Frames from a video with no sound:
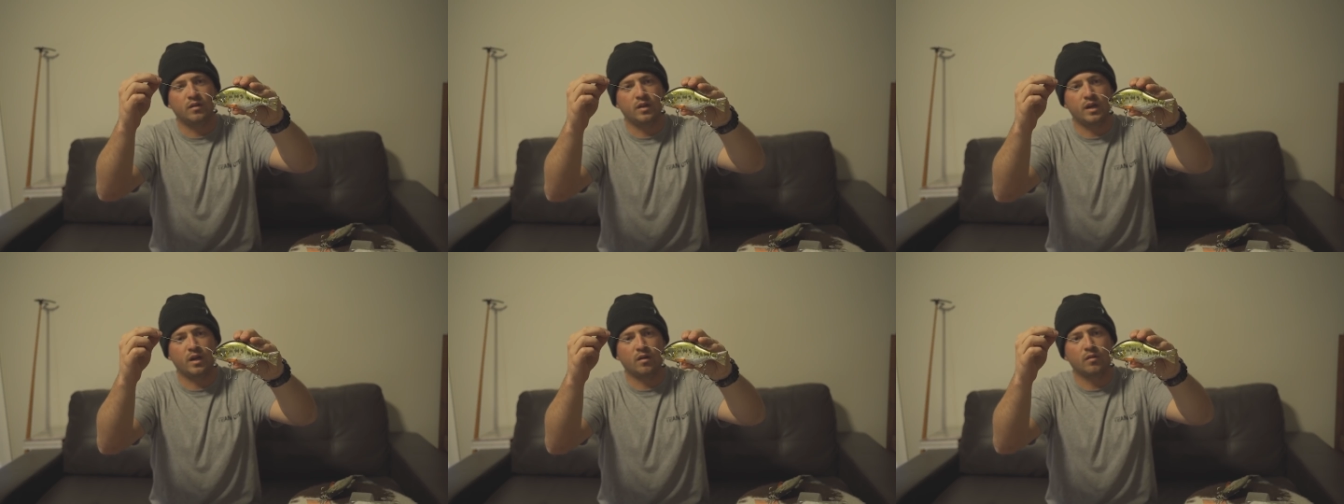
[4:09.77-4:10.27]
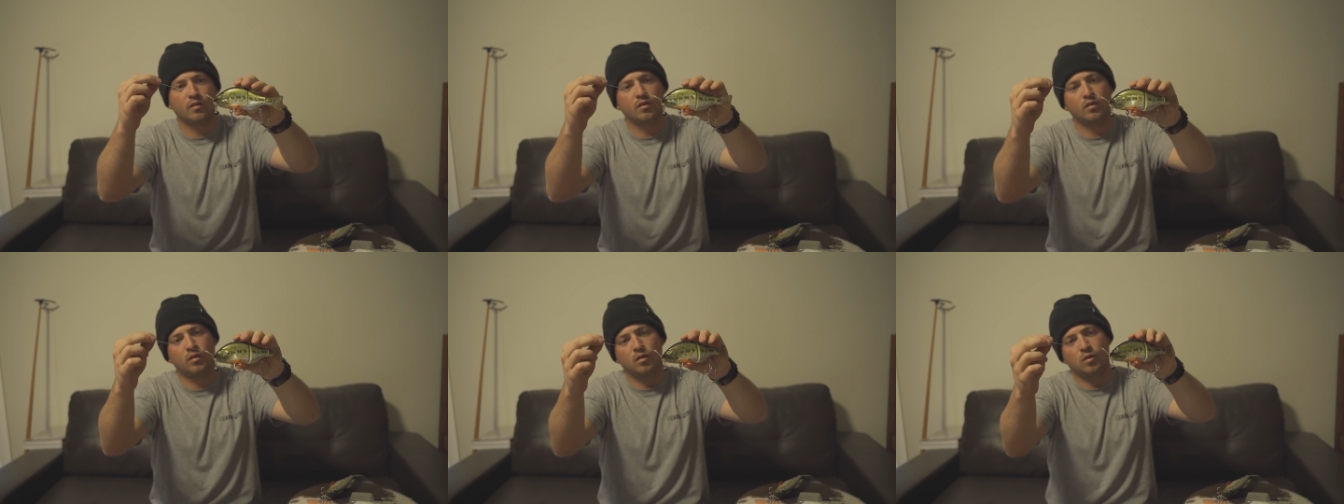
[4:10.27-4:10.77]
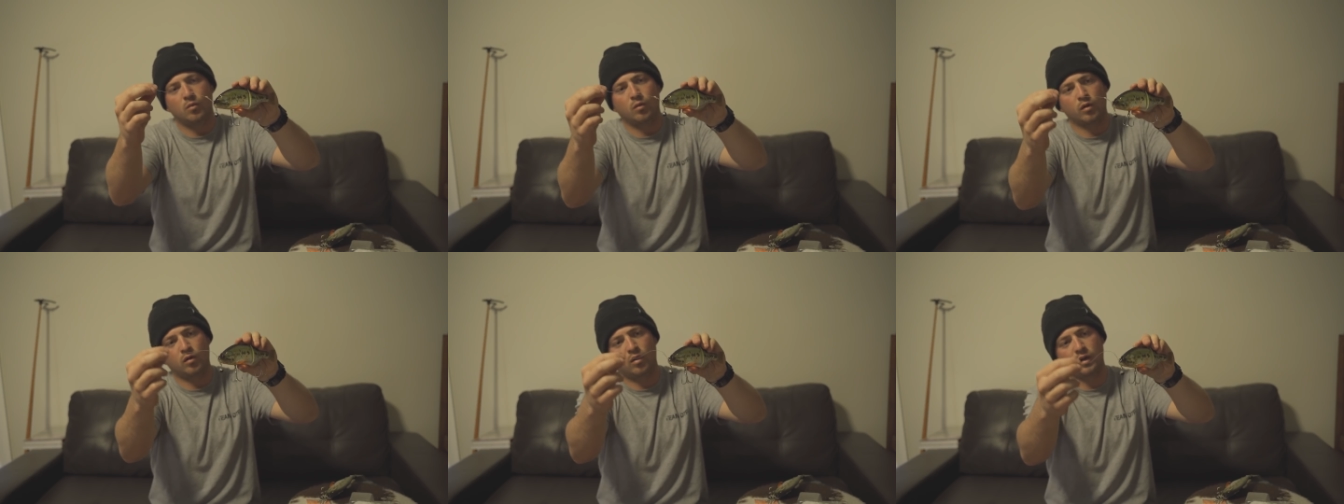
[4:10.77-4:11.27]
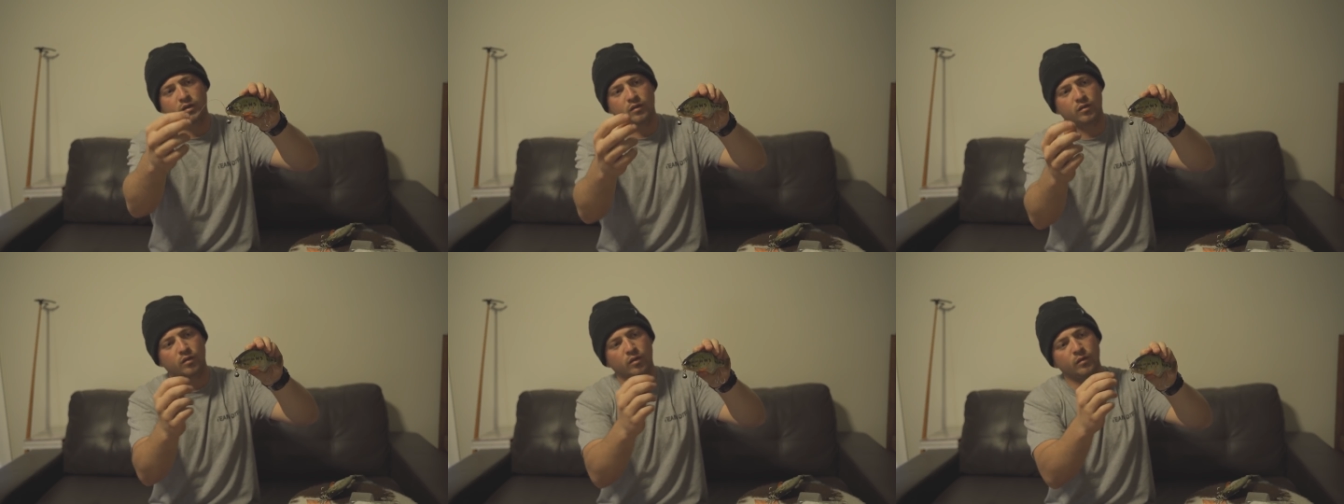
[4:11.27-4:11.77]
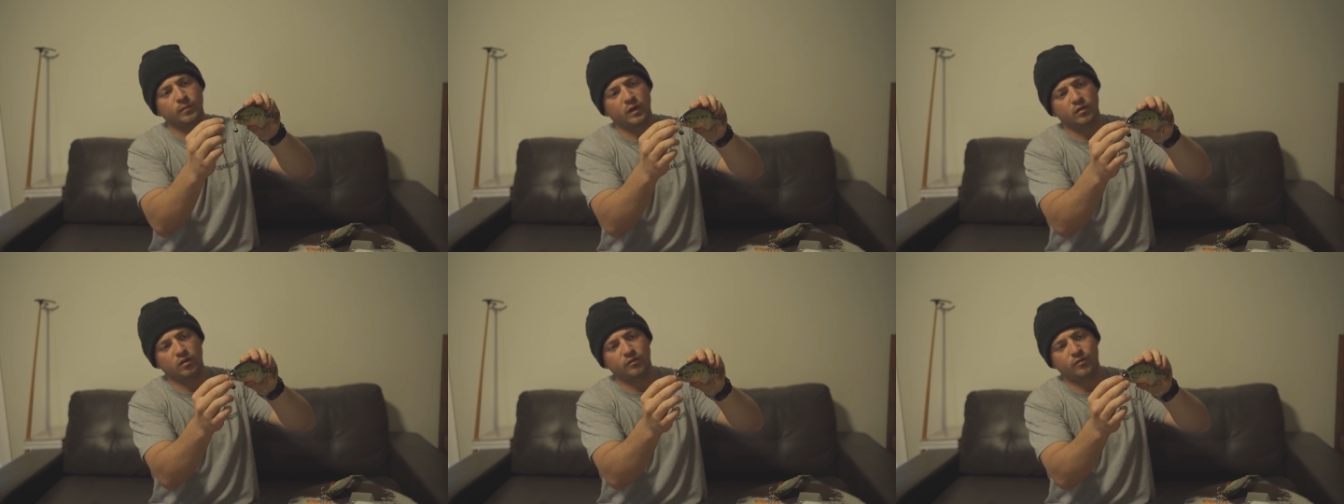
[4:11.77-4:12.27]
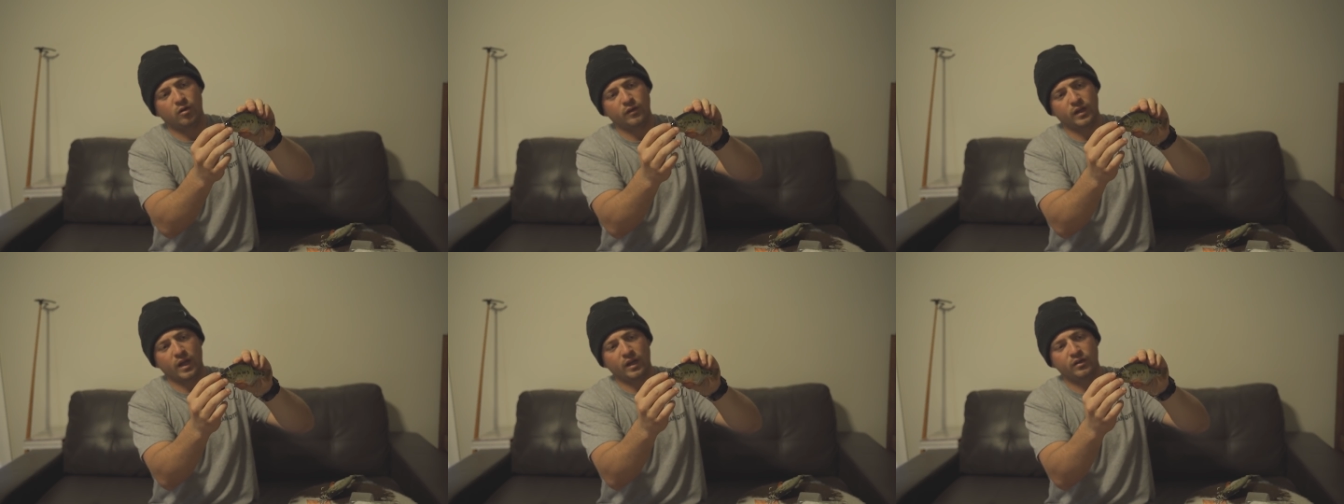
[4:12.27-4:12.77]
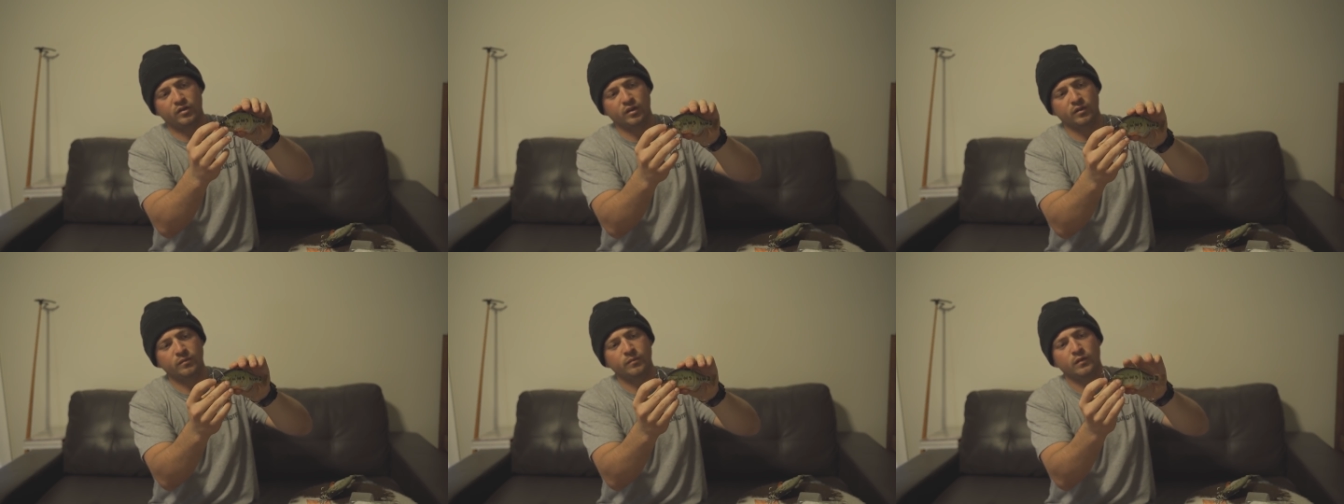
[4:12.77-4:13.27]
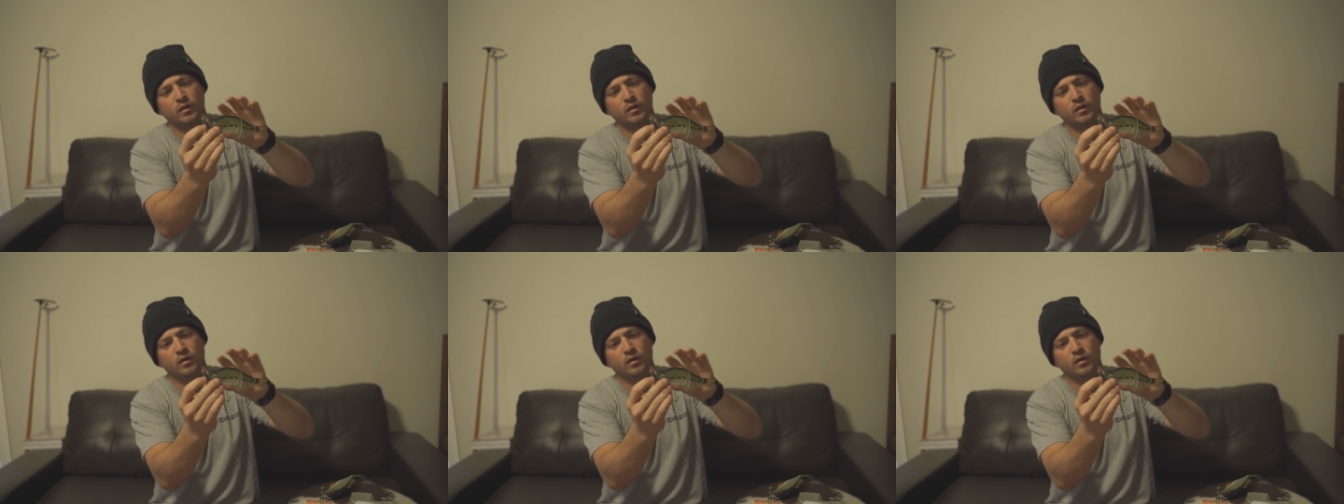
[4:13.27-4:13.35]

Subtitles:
Now, what I like to do is I find the action